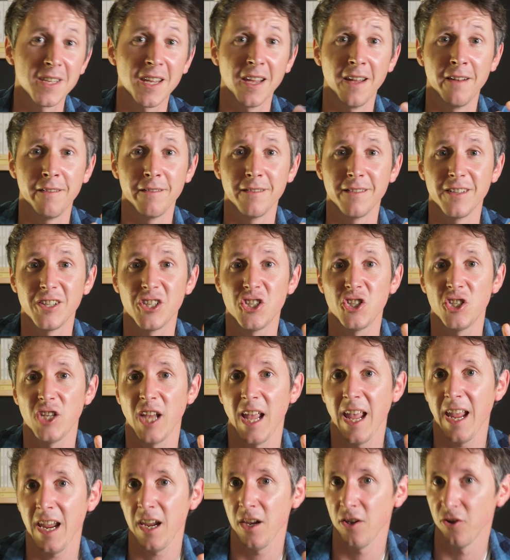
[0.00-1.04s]
can
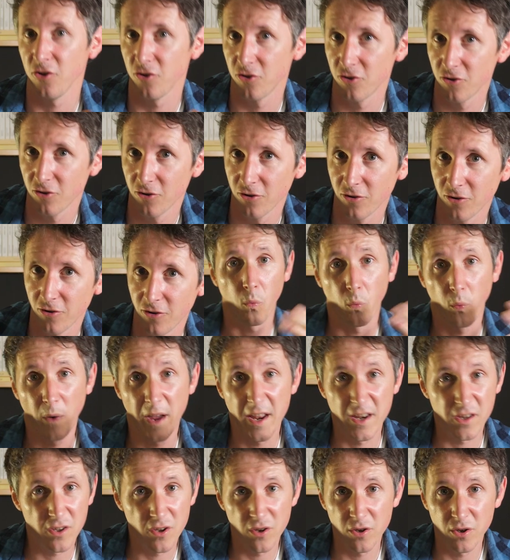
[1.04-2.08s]
change
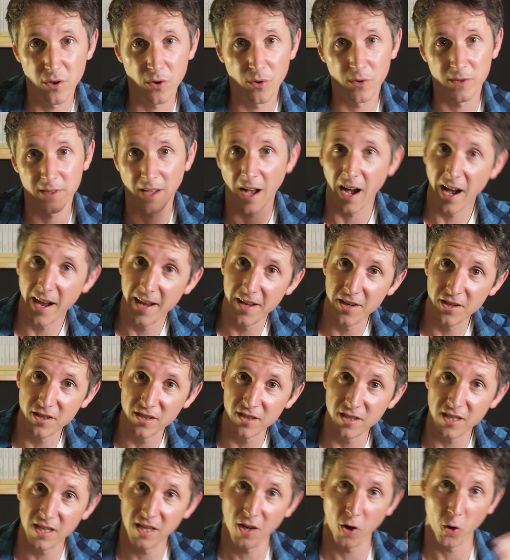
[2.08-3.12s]
when you use
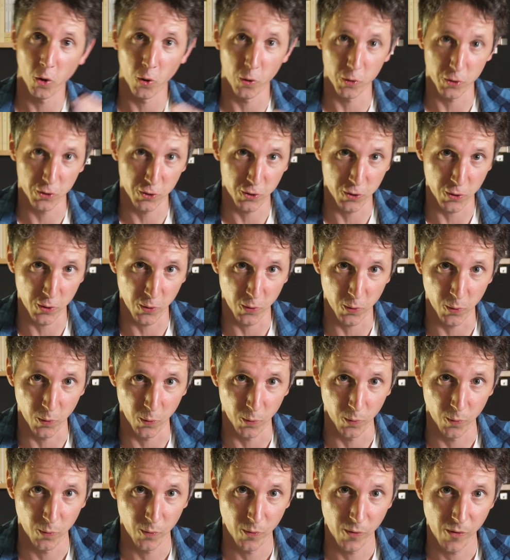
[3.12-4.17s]
ing or
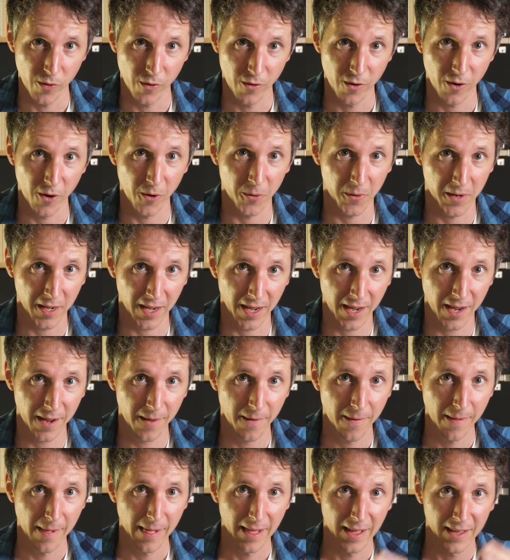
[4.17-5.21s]
to,
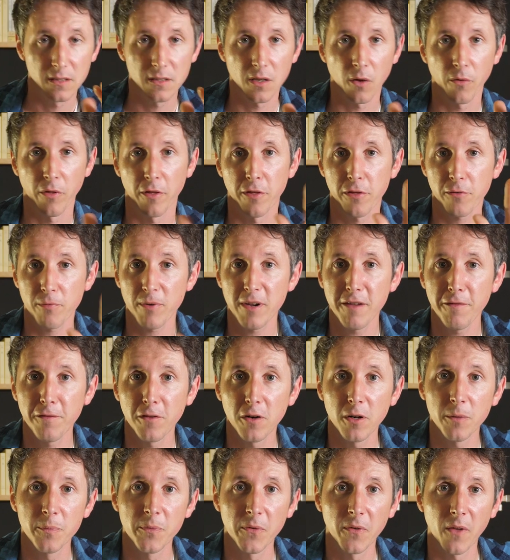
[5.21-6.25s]
okay? So the 3
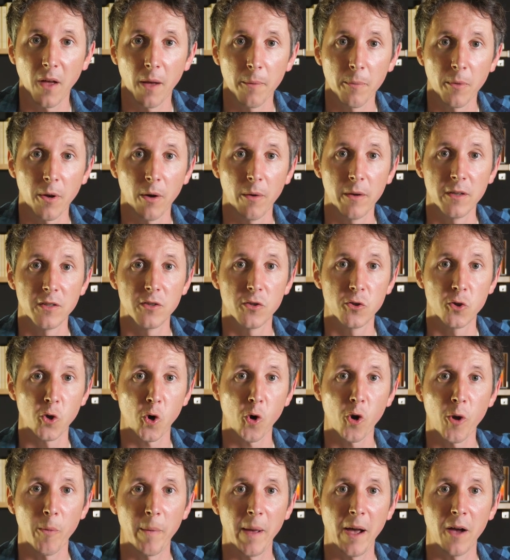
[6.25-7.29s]
verbs I'm going to
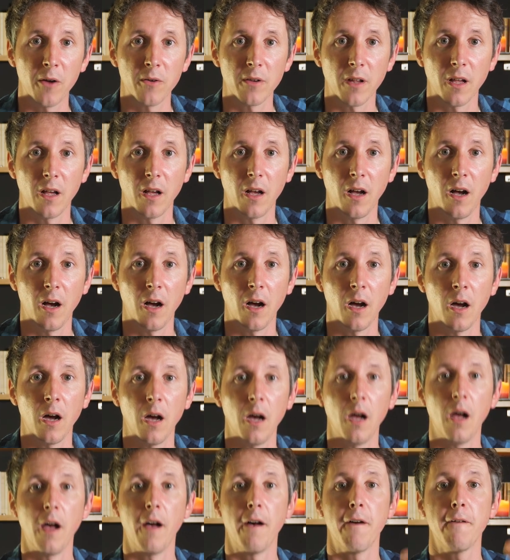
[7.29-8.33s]
talk about
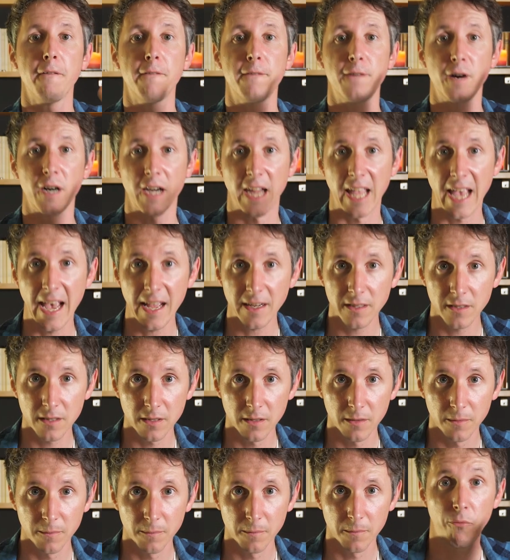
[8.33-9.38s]
are forget,
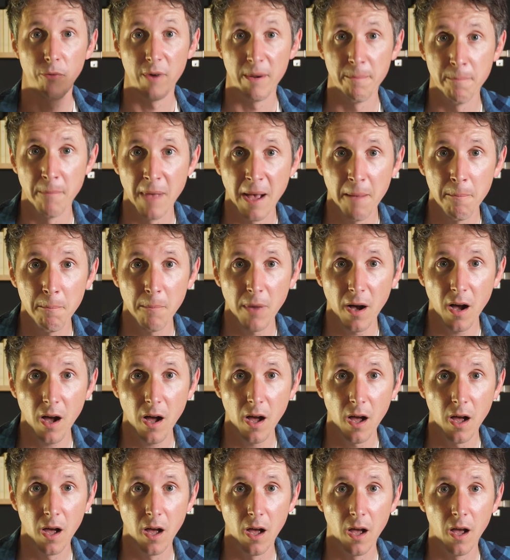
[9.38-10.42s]

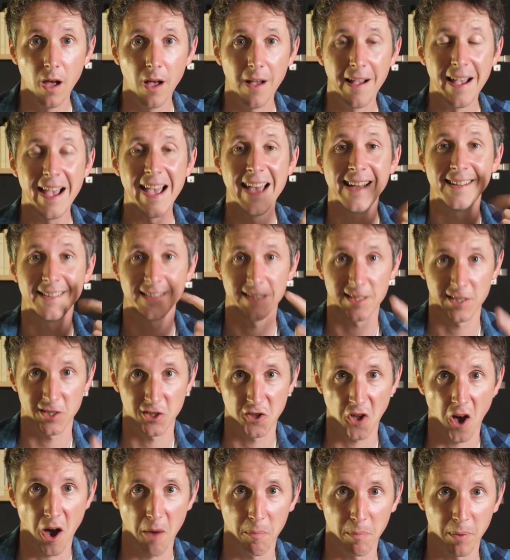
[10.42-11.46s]
remember, and
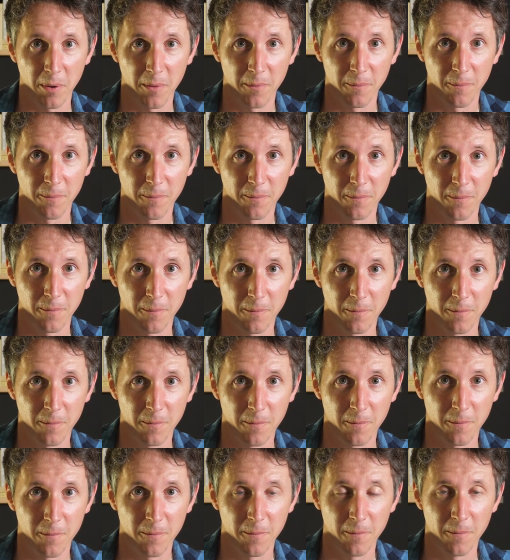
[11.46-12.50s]
stop.
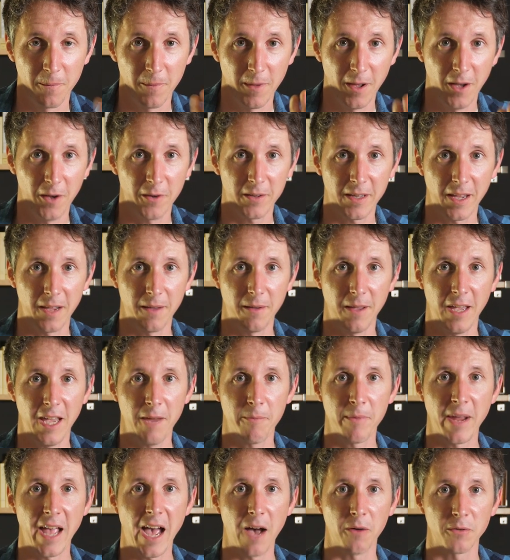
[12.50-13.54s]
Okay,
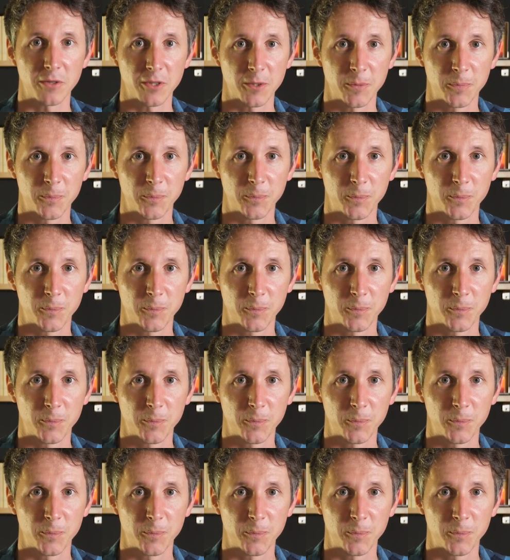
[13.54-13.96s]
hear me out.